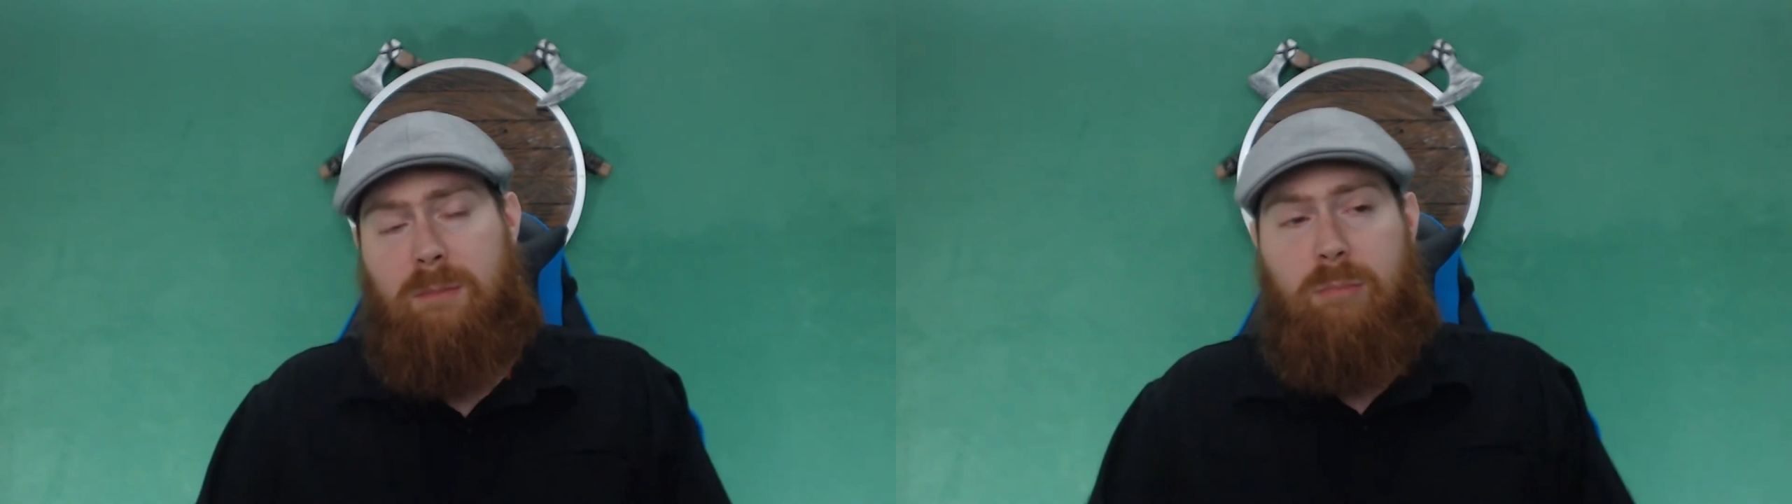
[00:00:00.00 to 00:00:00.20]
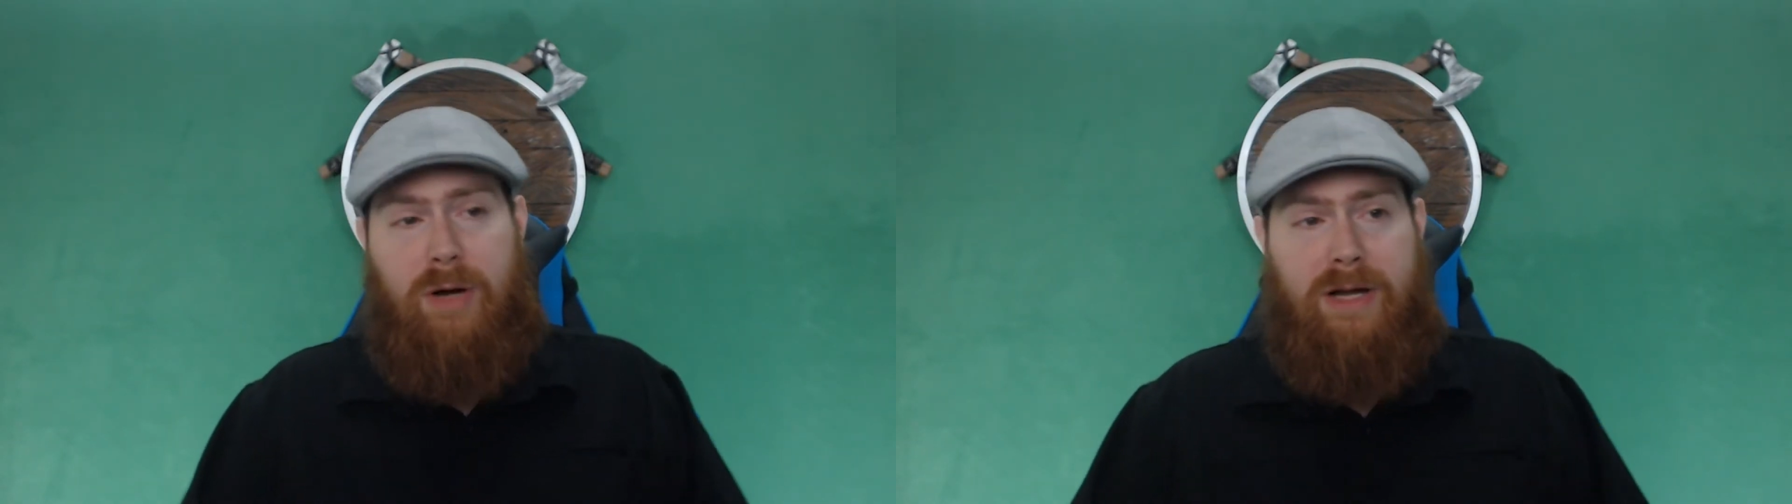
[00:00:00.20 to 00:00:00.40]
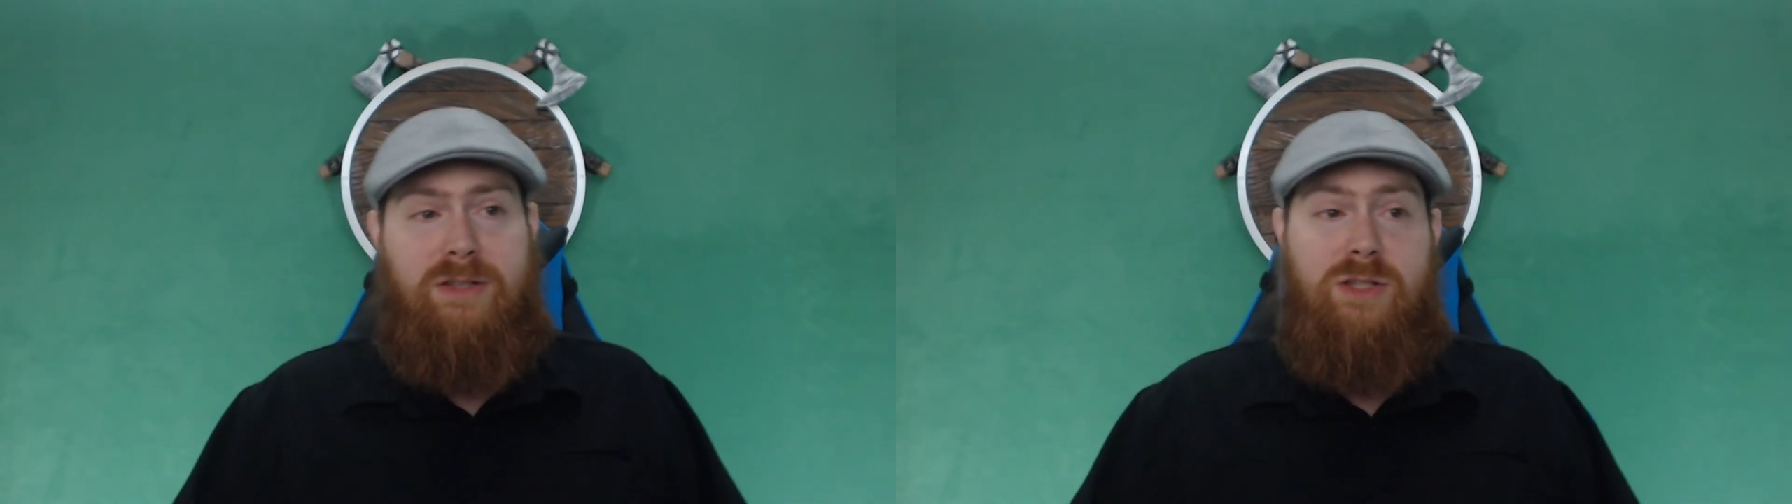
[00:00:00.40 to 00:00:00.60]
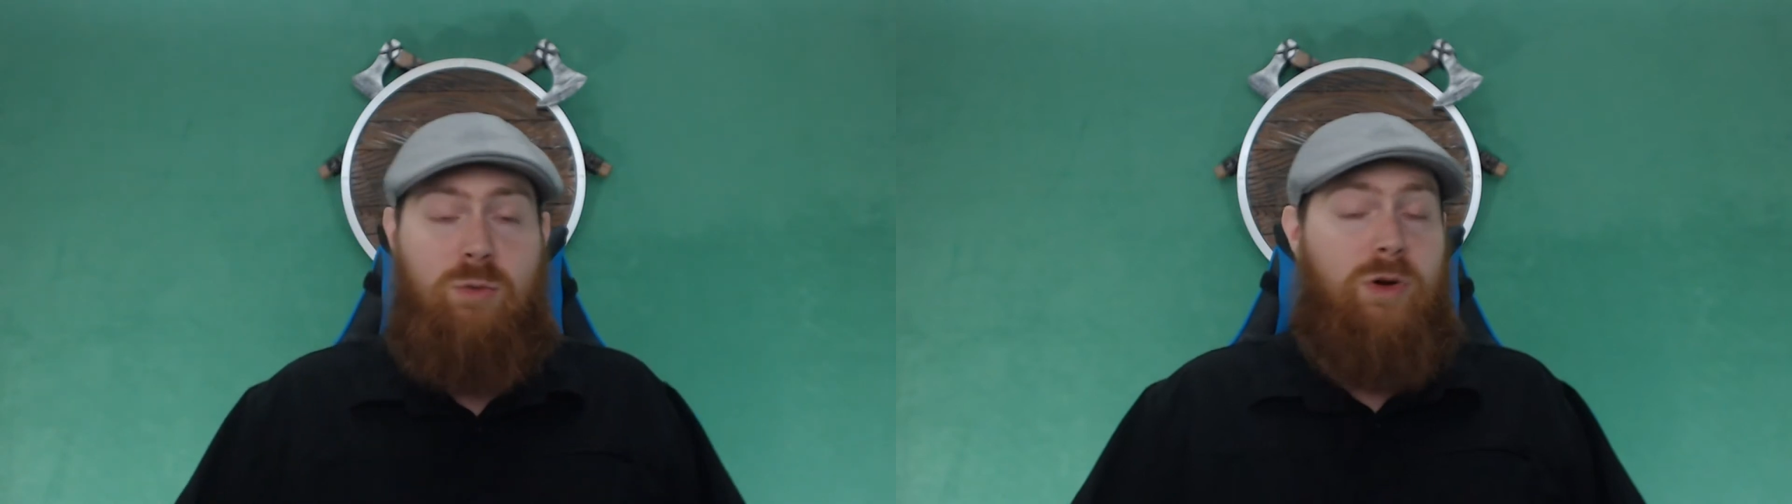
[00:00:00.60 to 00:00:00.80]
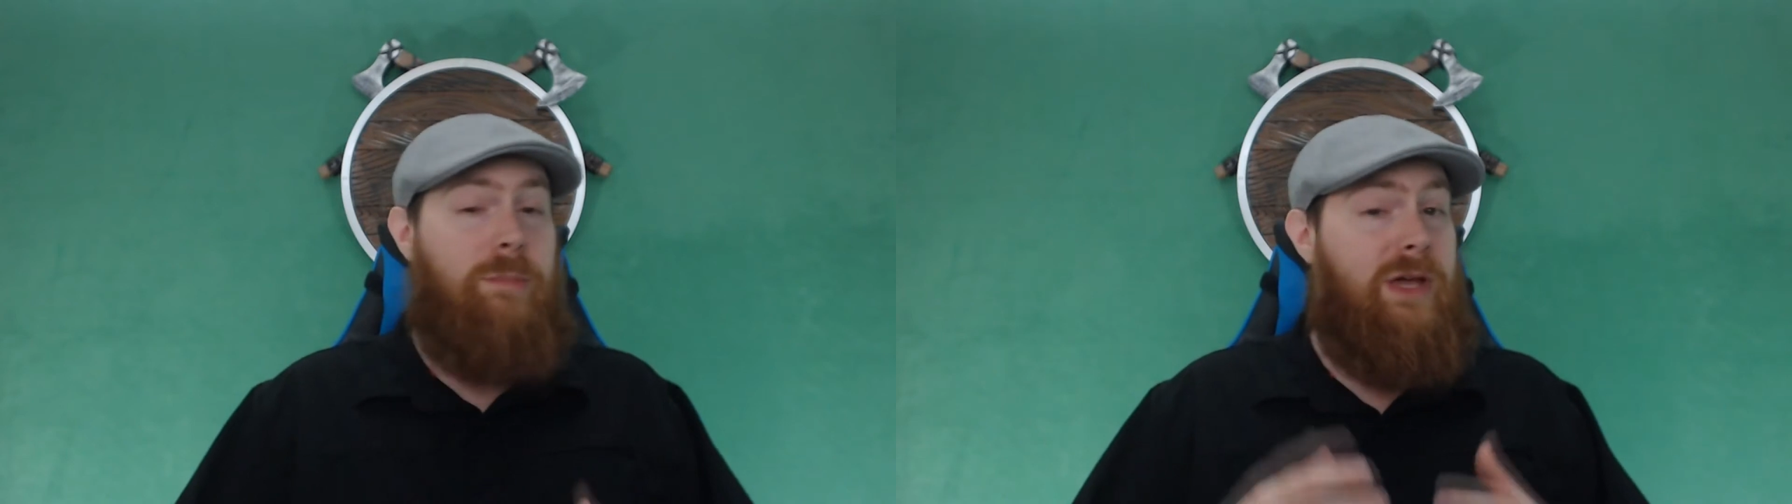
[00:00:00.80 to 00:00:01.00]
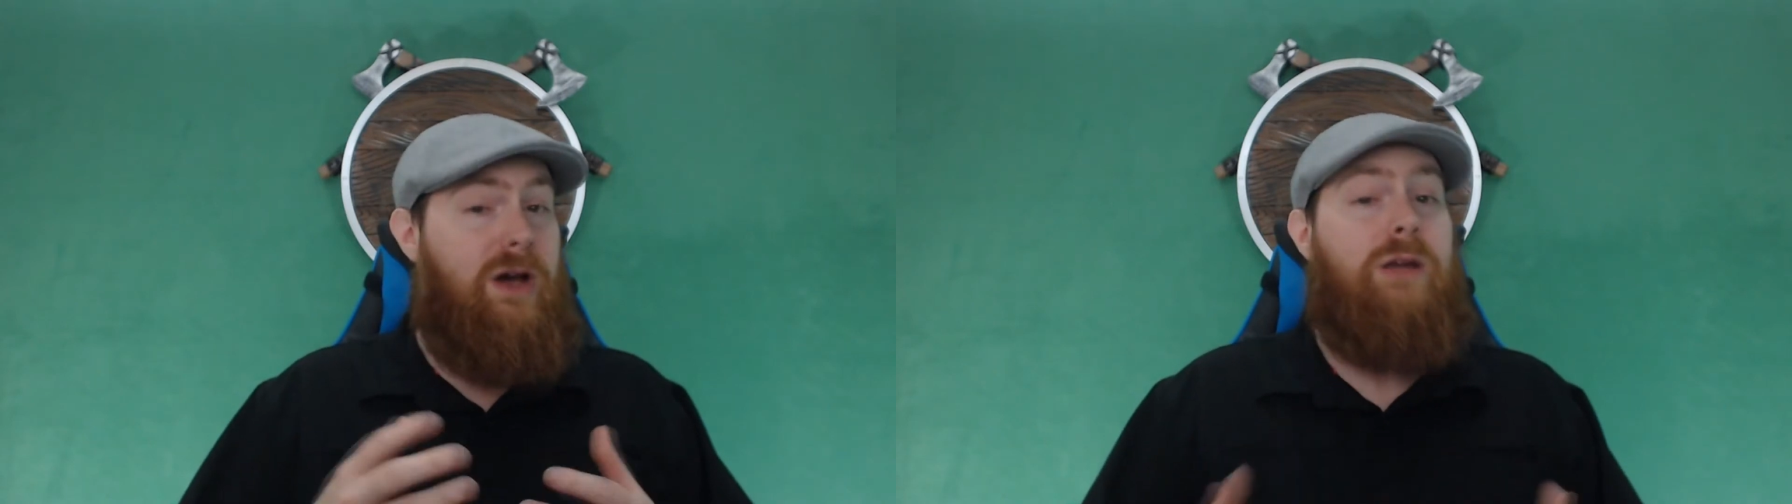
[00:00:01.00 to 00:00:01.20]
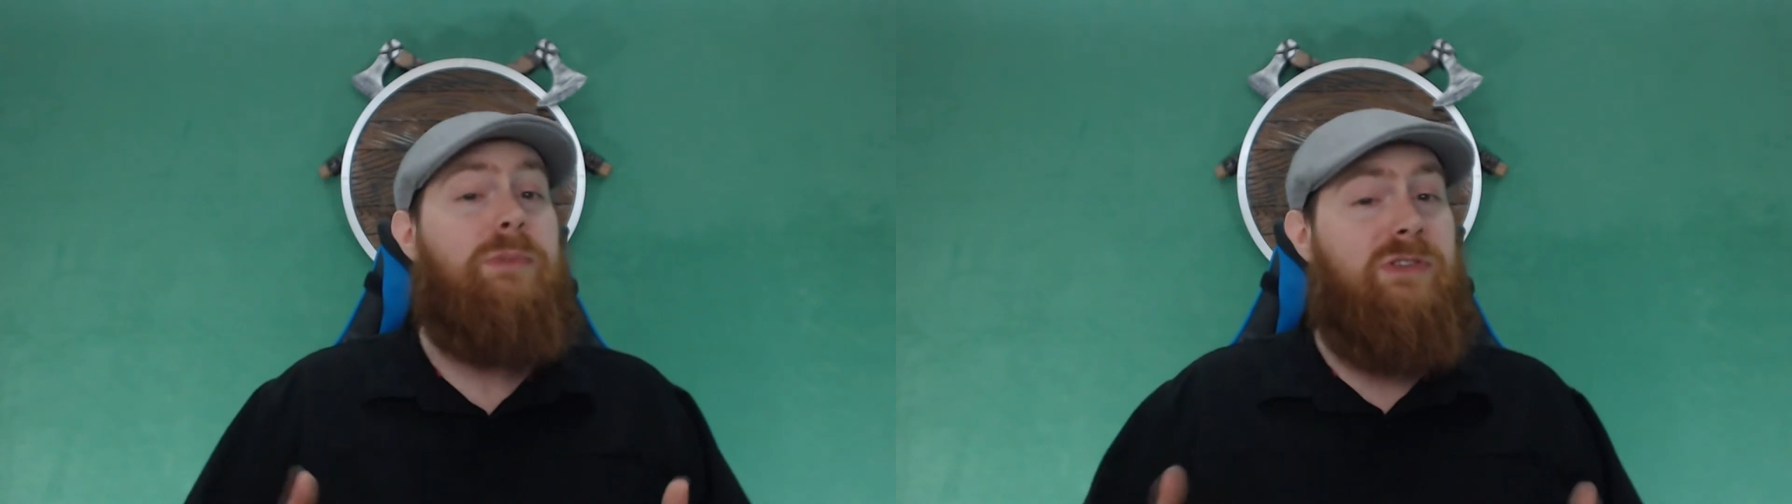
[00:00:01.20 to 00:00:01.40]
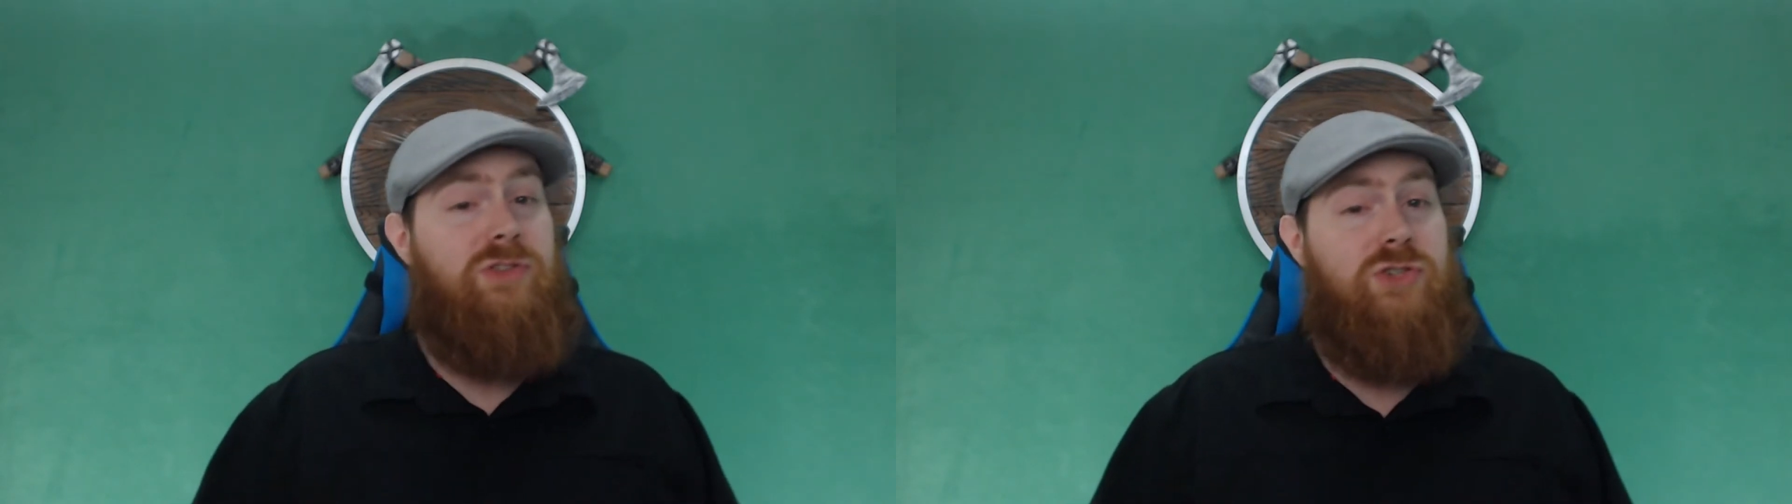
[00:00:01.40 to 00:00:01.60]
But you want to be
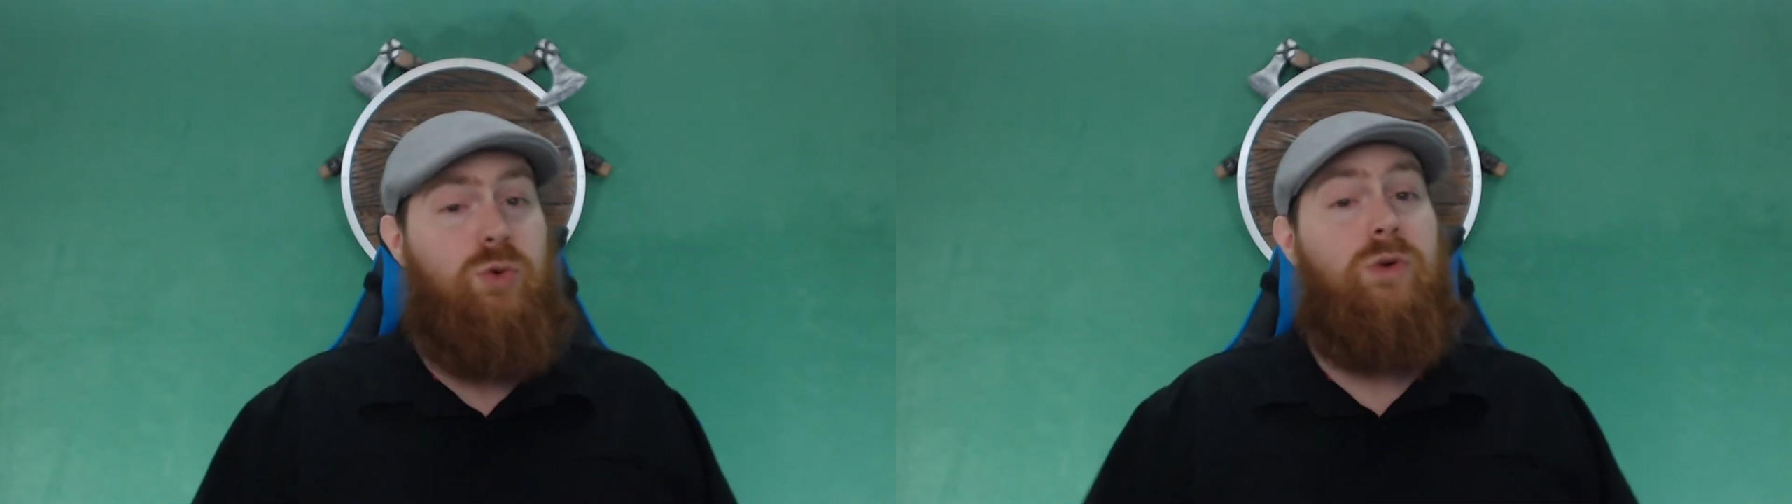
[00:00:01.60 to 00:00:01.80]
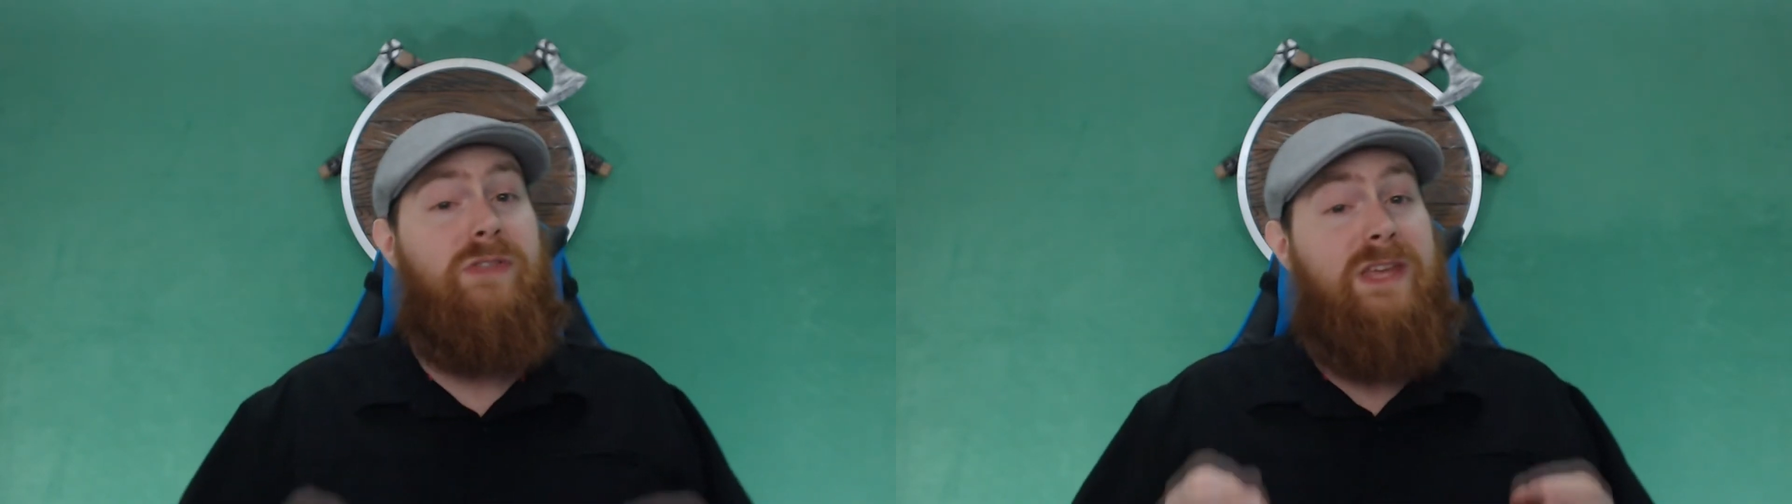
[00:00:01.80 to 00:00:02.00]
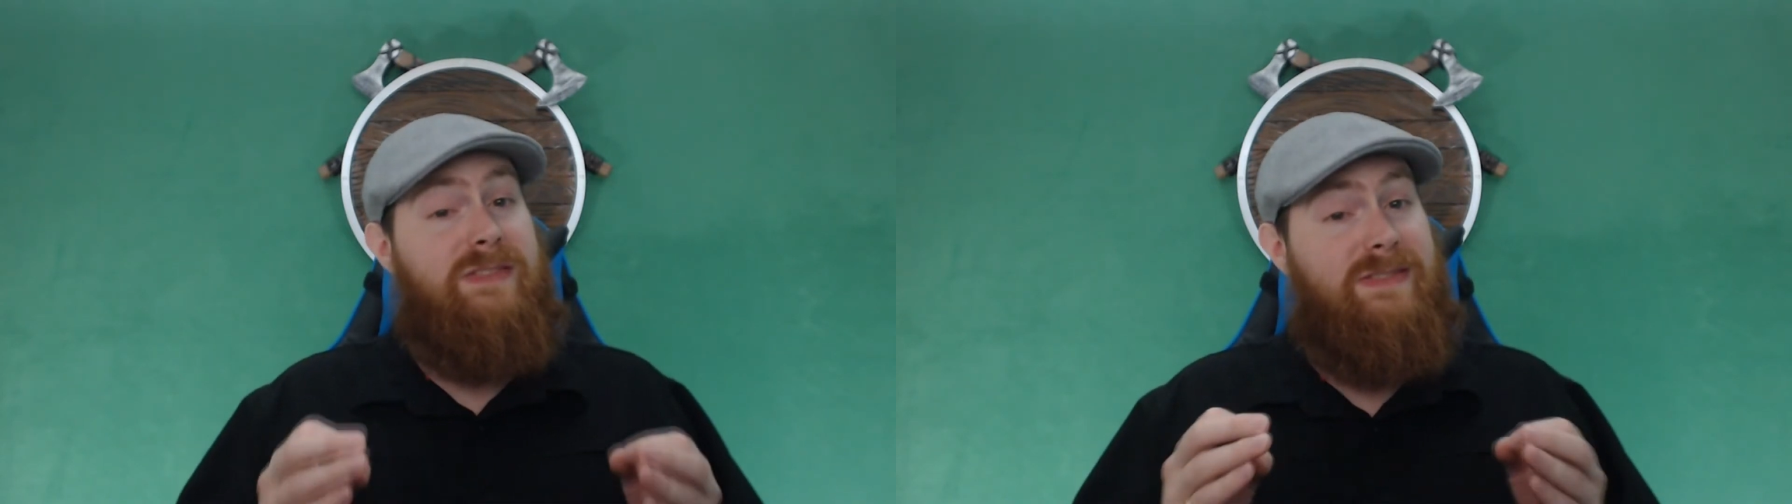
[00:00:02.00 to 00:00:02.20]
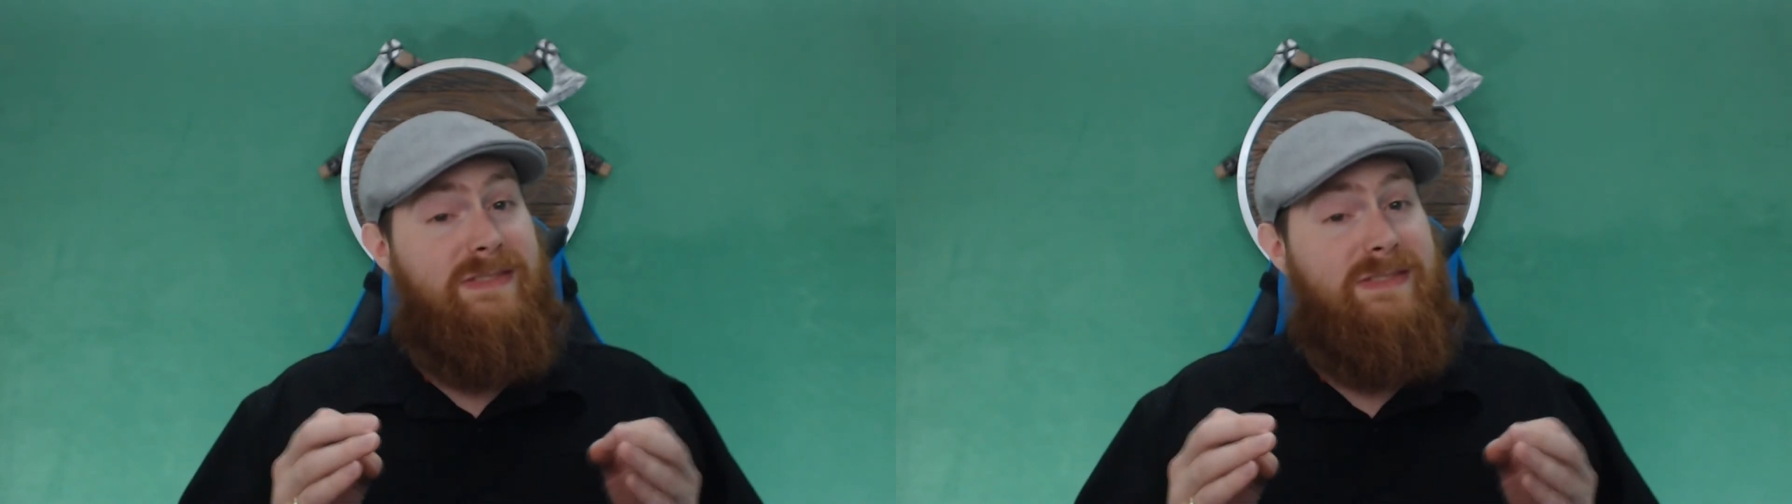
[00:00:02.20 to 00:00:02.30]
100% sure that